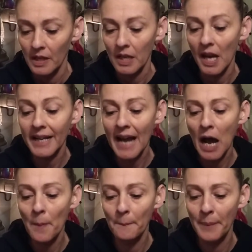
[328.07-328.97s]
cut
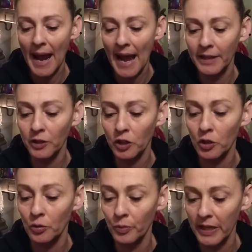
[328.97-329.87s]
out bad
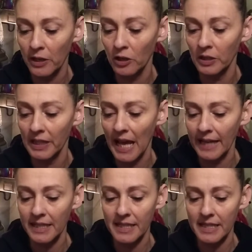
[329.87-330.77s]
career
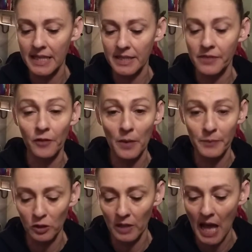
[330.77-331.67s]
legacies from
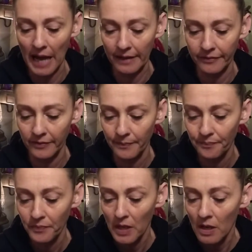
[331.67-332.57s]
your life,
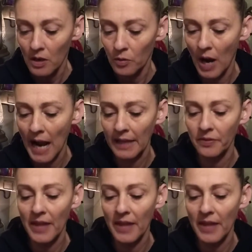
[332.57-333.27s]
right?